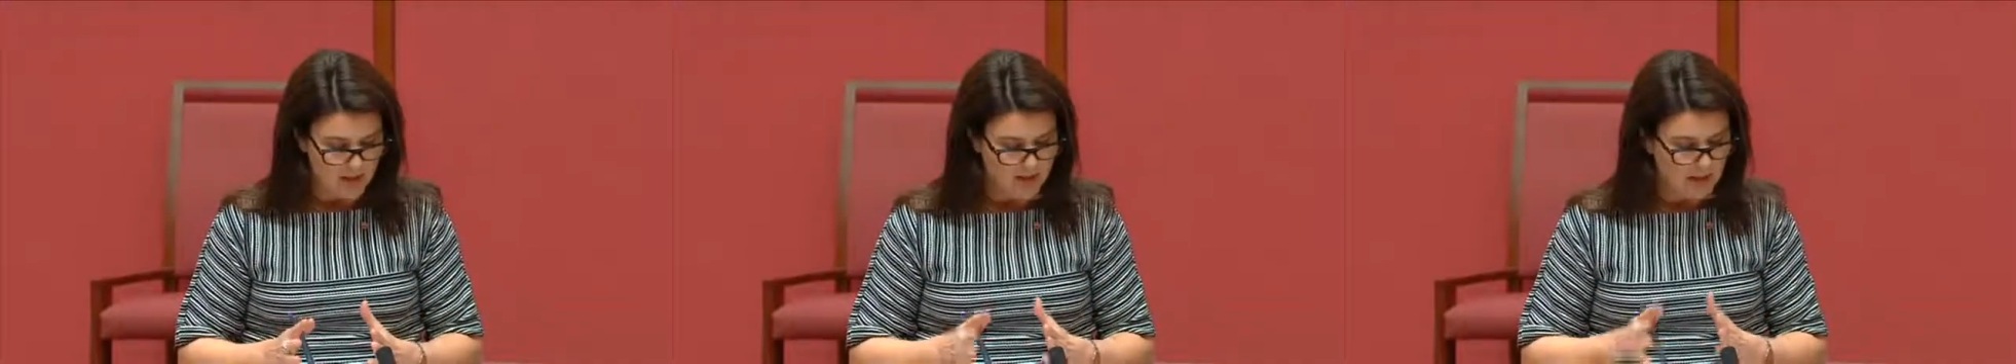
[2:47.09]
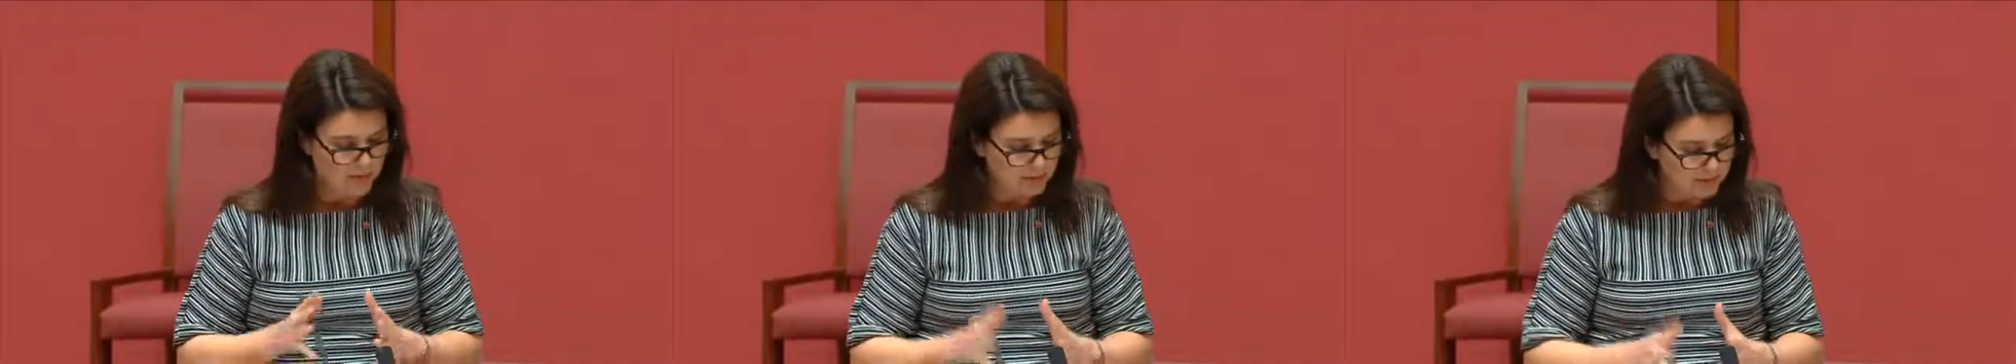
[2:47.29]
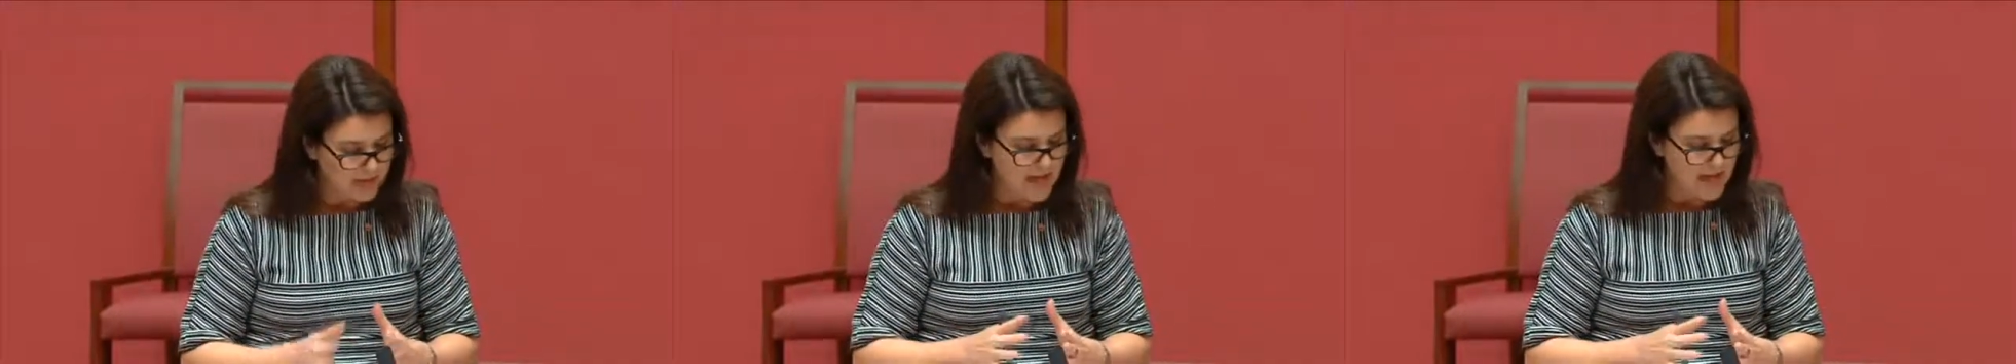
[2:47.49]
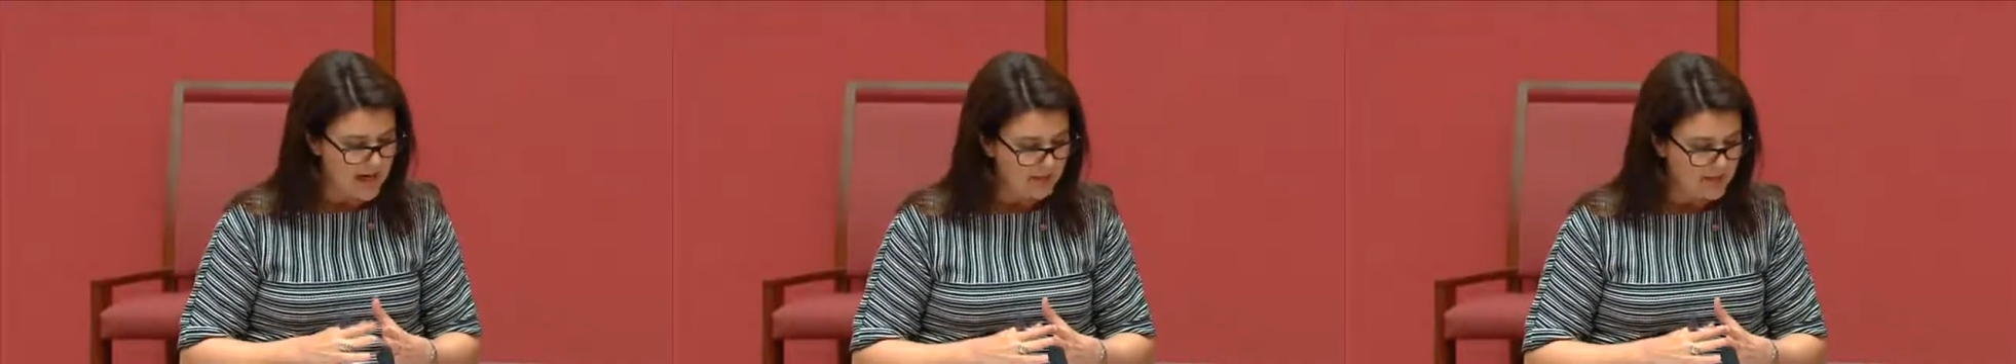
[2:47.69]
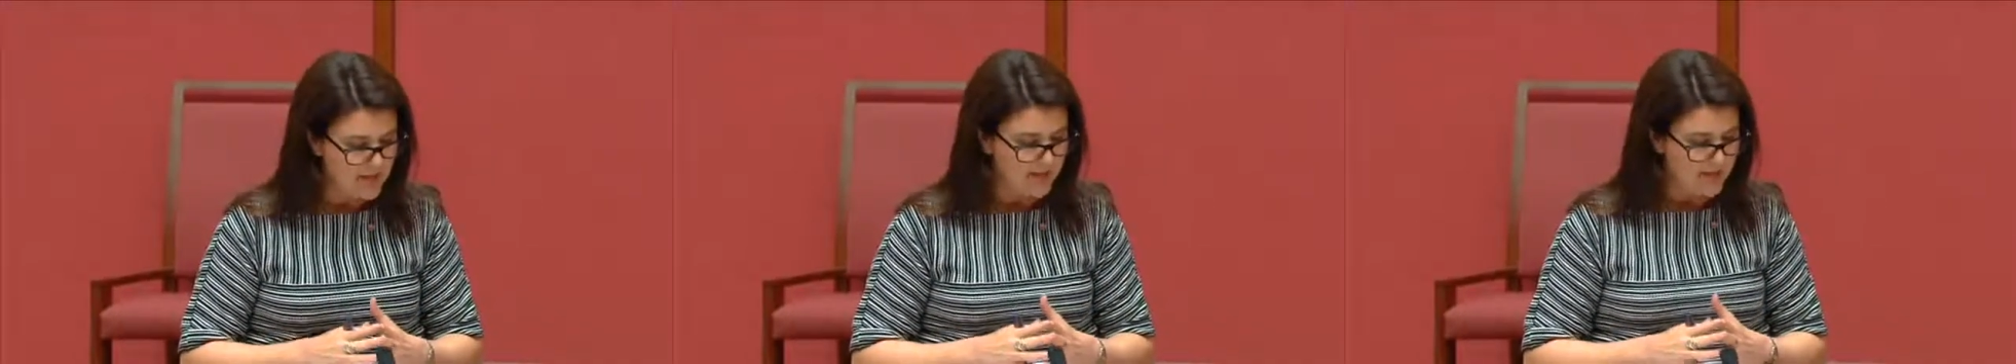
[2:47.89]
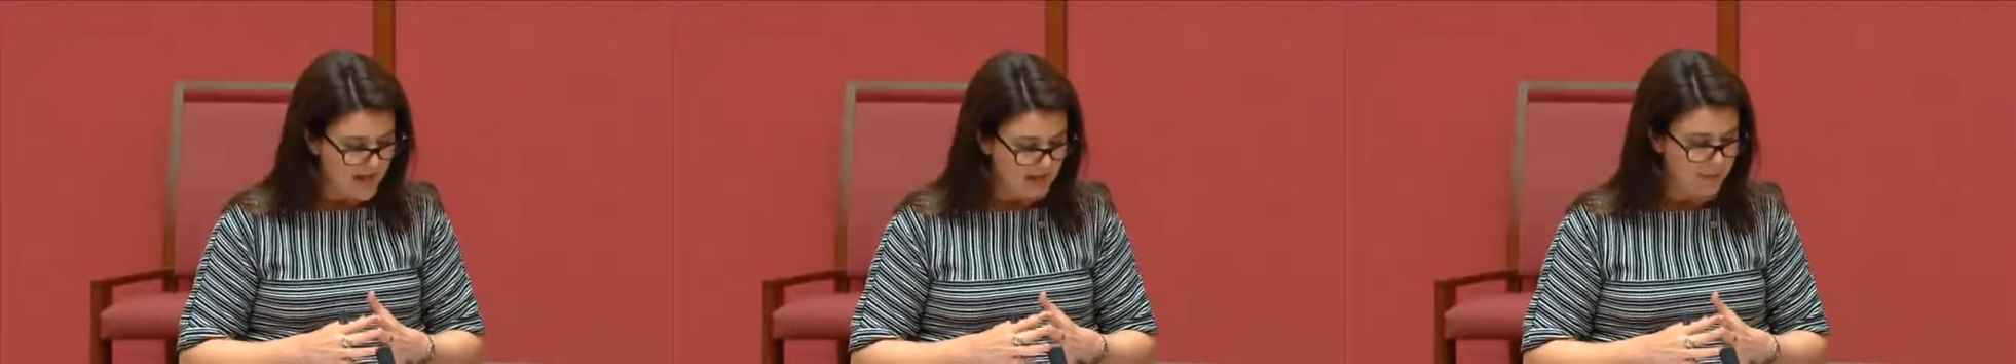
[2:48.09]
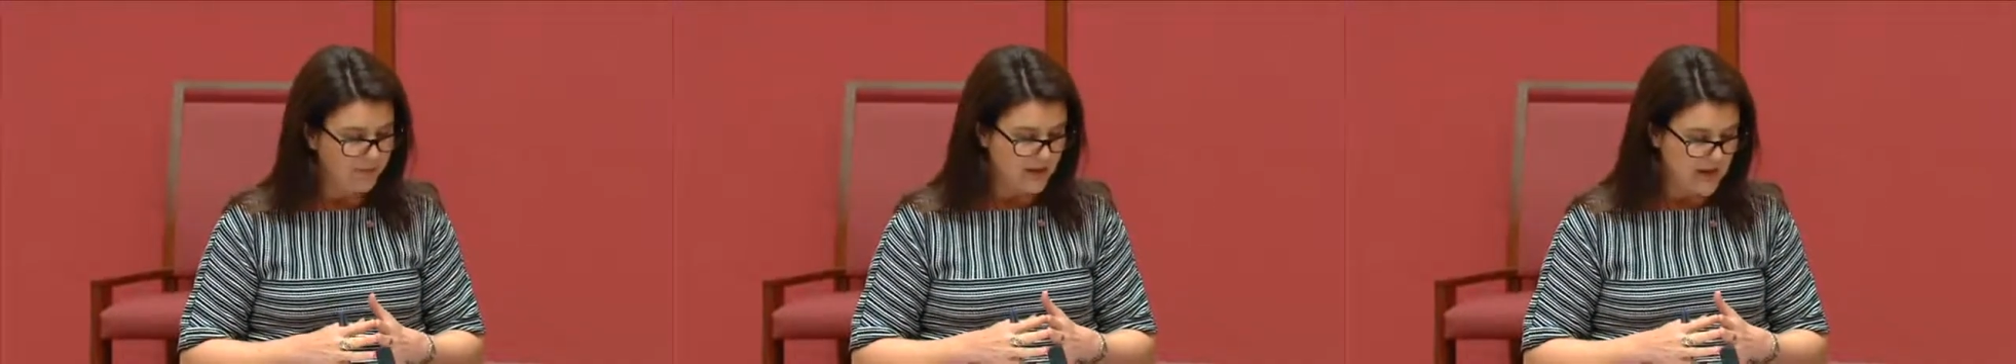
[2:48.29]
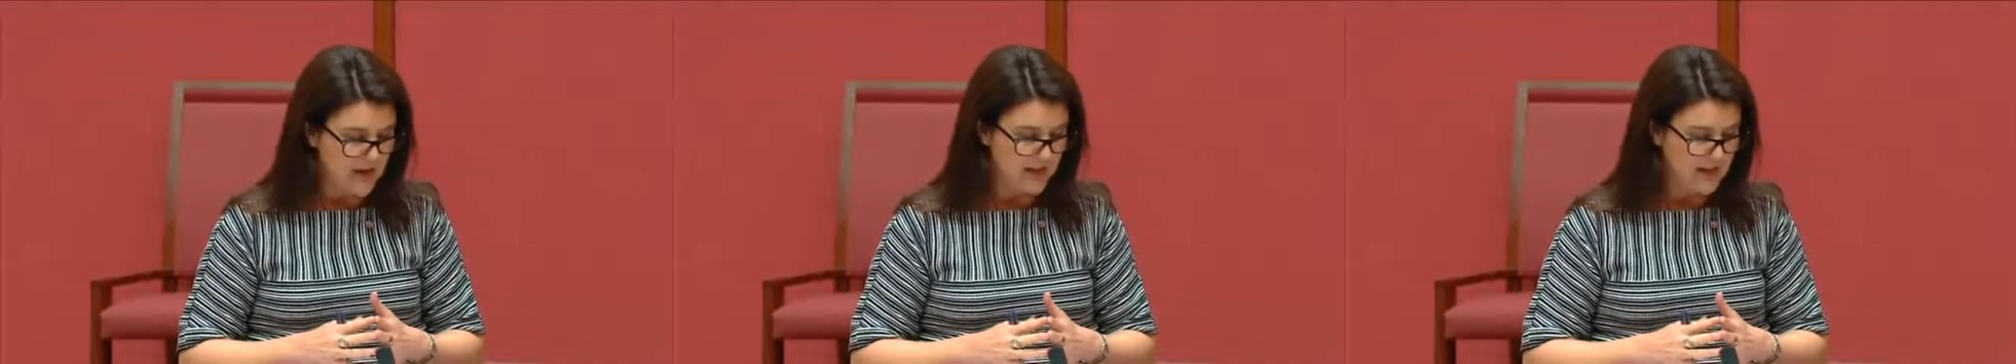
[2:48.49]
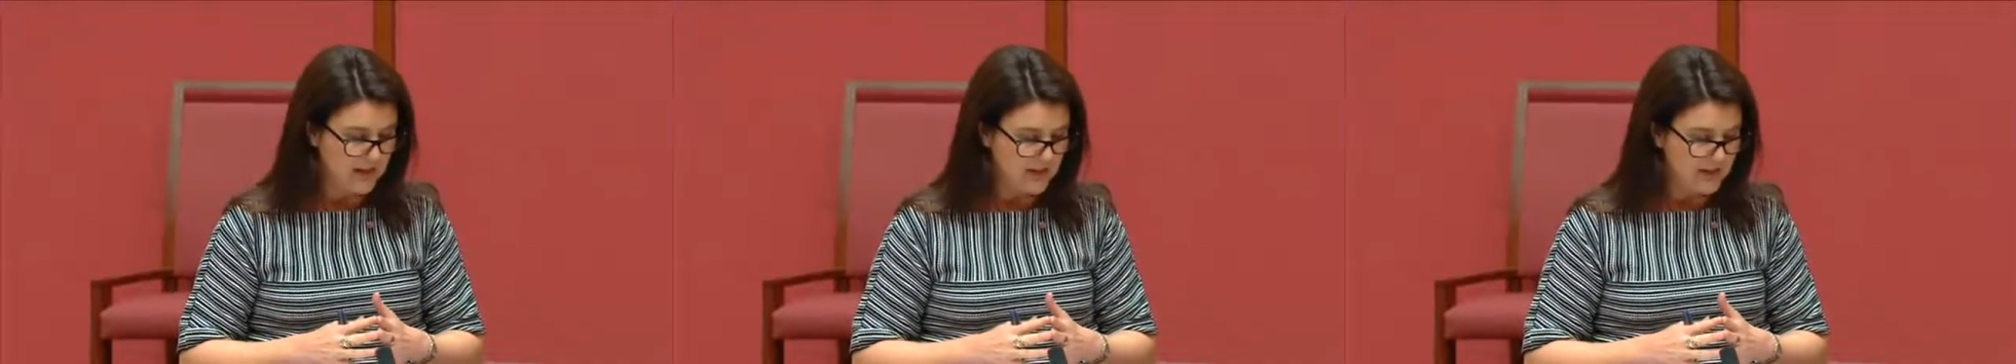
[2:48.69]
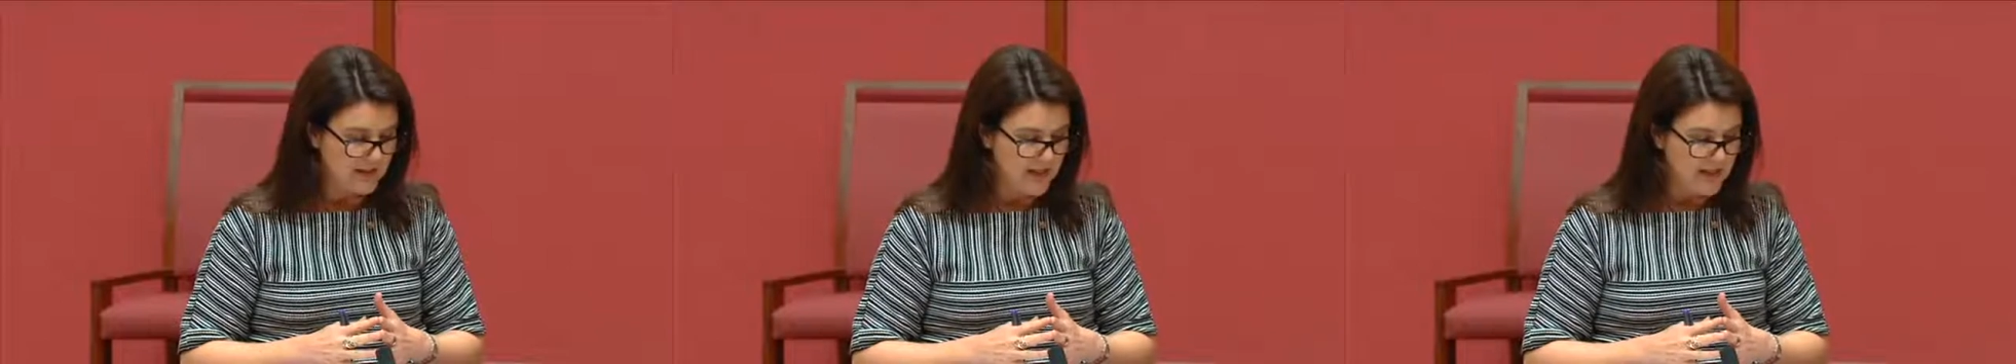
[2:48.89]
to preempt their
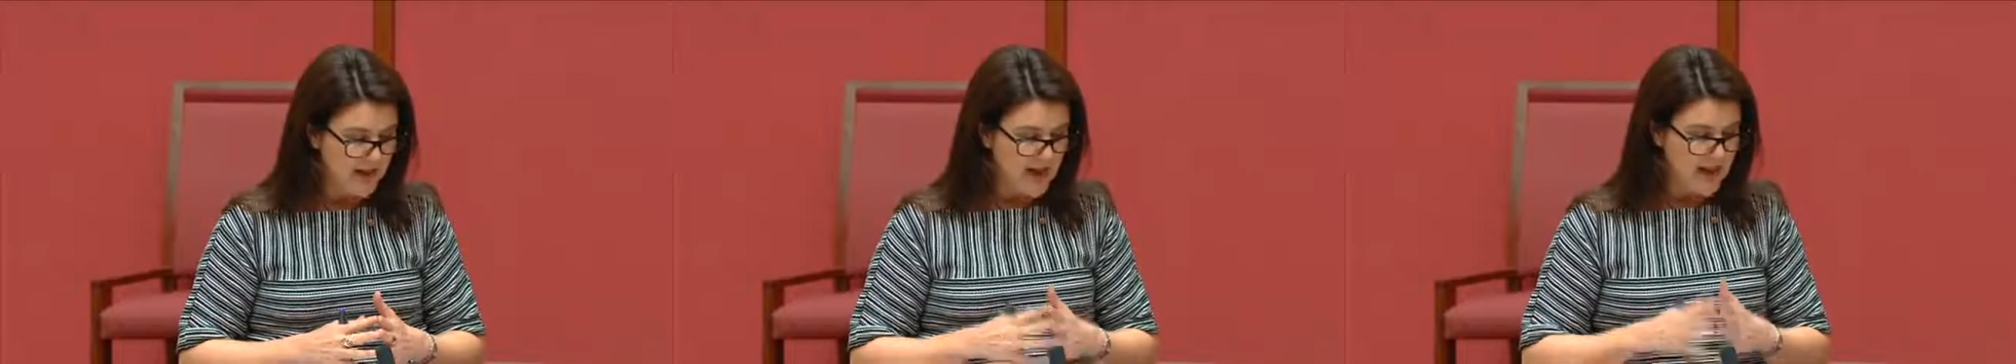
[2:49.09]
findings.